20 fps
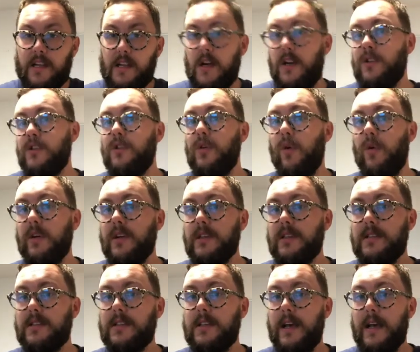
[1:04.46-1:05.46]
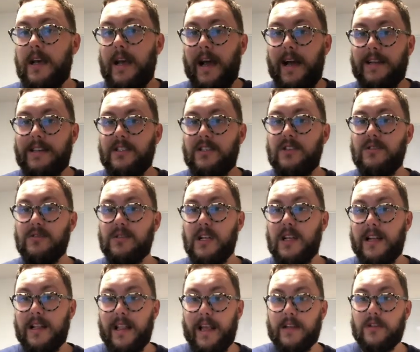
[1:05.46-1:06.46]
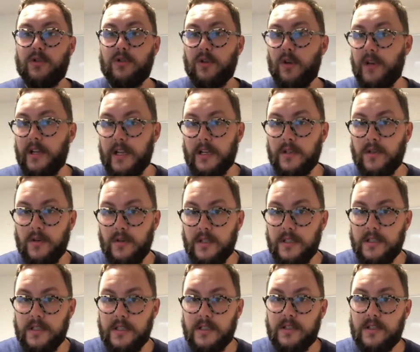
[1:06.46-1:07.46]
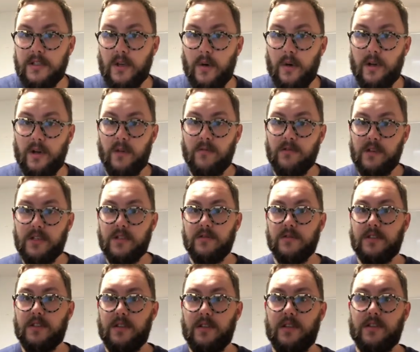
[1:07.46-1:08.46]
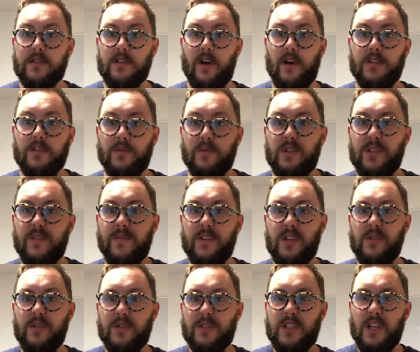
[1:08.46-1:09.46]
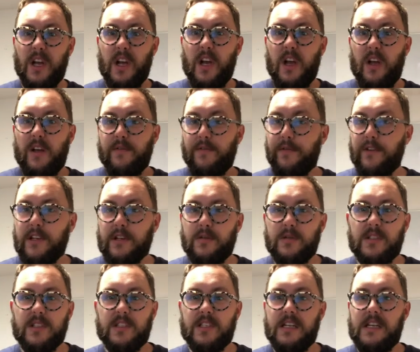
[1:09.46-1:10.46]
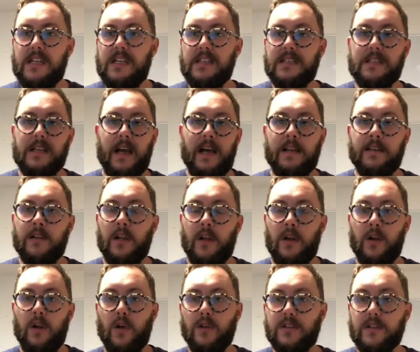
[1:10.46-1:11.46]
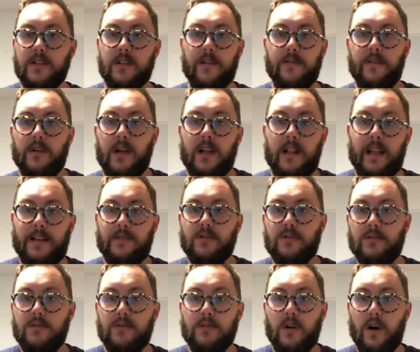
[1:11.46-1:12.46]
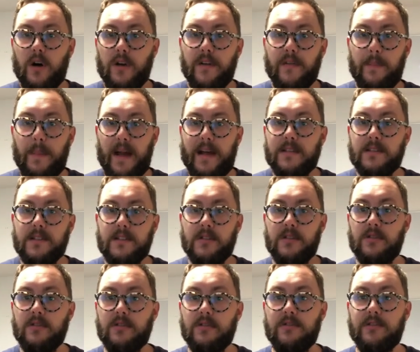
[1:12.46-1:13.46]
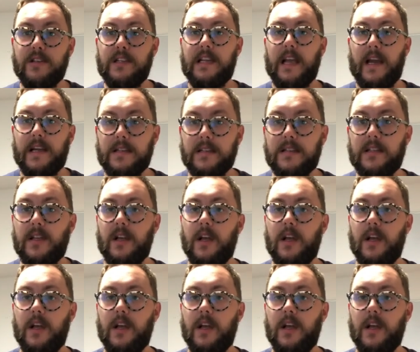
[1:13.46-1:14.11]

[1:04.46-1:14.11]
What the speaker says: a noise, and it's usually electronic noises. So an original synthesizer would have used frequencies and lots of different electrical kind of patterns to create